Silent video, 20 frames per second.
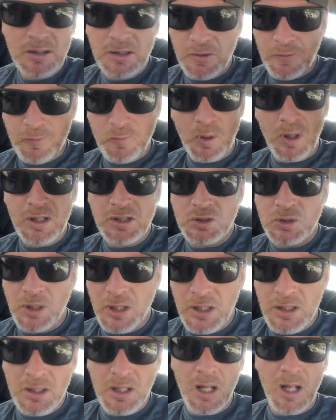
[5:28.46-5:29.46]
The freight
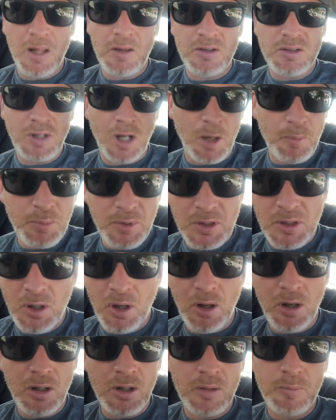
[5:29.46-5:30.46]
train length shopping
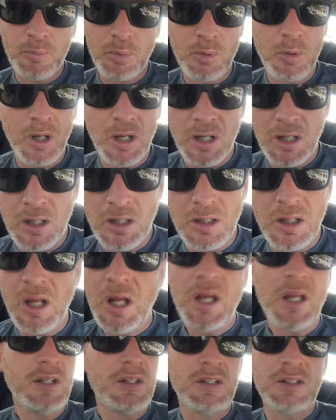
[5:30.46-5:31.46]
cart parade
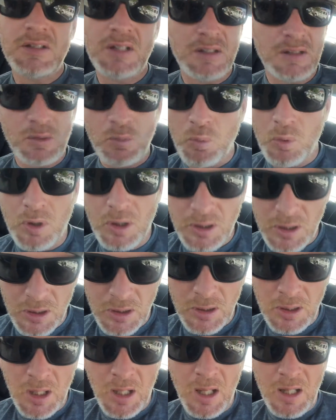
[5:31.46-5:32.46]
just isn't
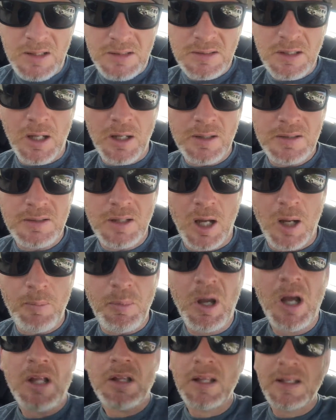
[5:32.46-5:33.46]
working. It's got to
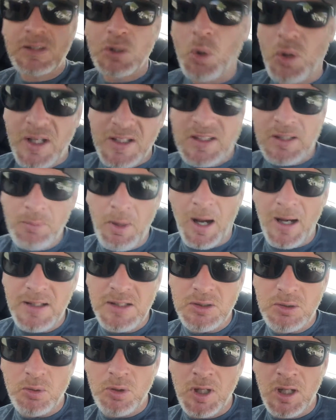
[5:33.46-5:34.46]
stop. Let's go get some
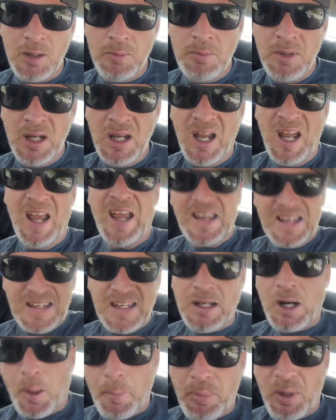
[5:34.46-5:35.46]
ice cream and
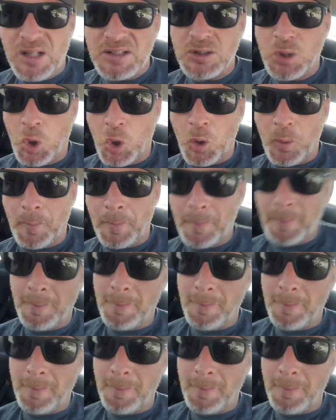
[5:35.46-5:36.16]
get our butts home.